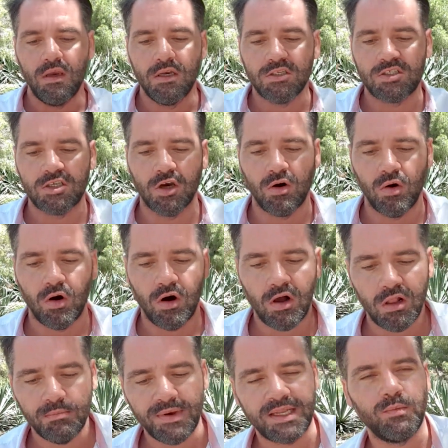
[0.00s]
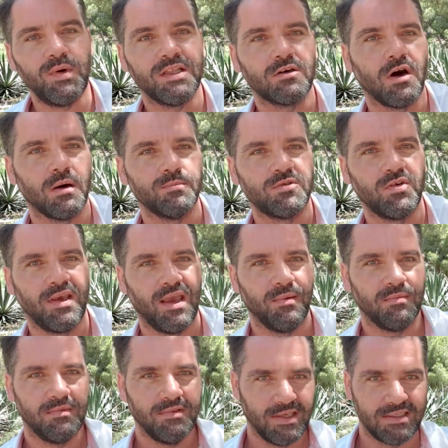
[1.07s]
So all men will come to
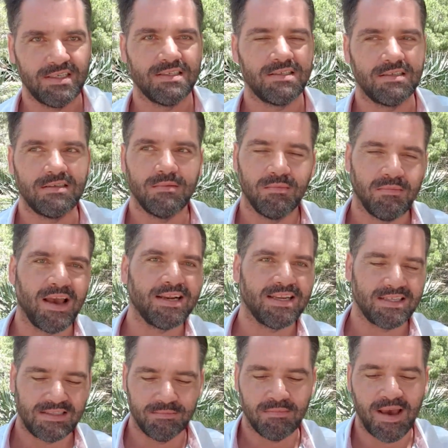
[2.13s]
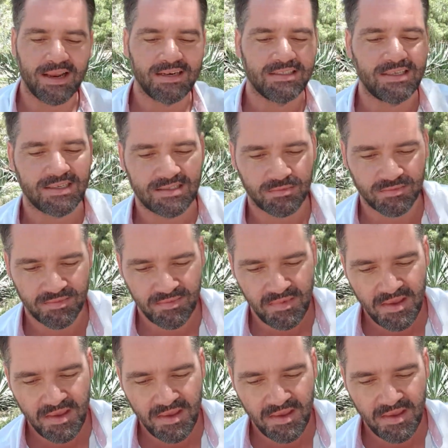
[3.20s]
him. This is magnetism.